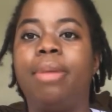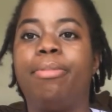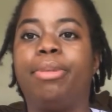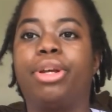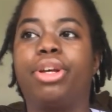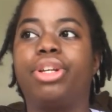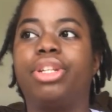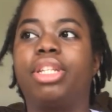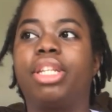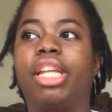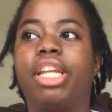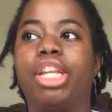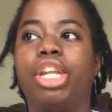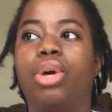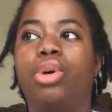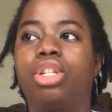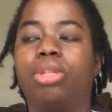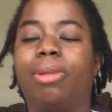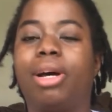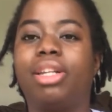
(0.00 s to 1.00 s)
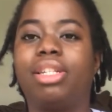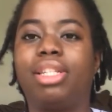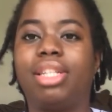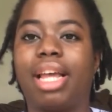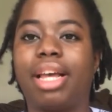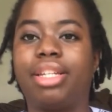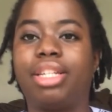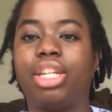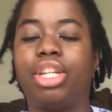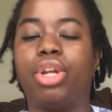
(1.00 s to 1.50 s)
because he knows about
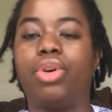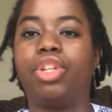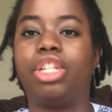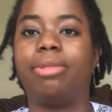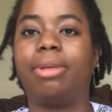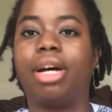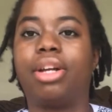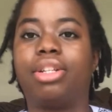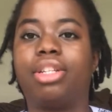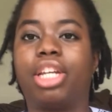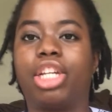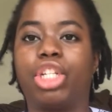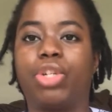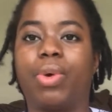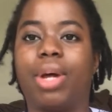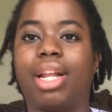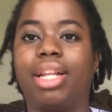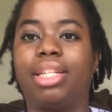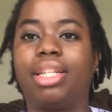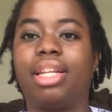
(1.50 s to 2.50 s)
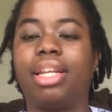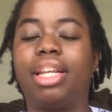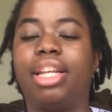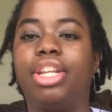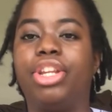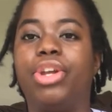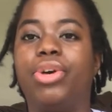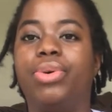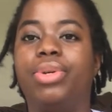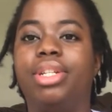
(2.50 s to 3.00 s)
sex, he knows about sexuality,
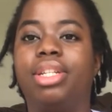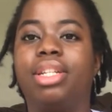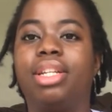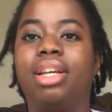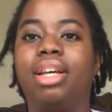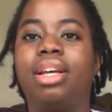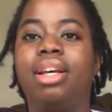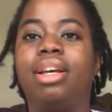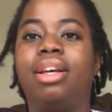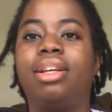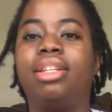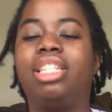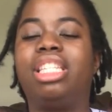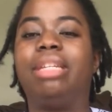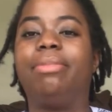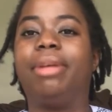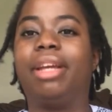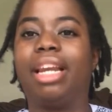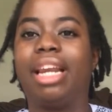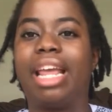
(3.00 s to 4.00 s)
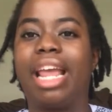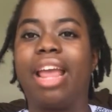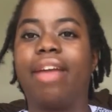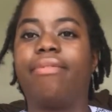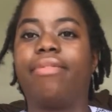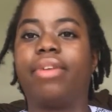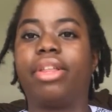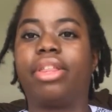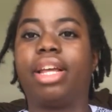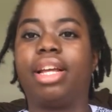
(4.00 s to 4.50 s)
he knows seemingly
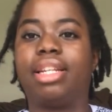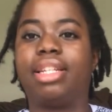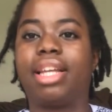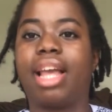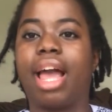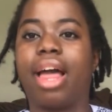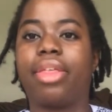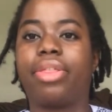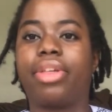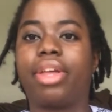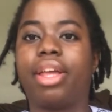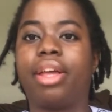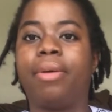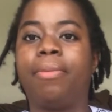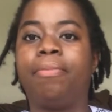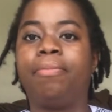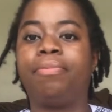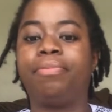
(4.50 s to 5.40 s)
everything to Kathy.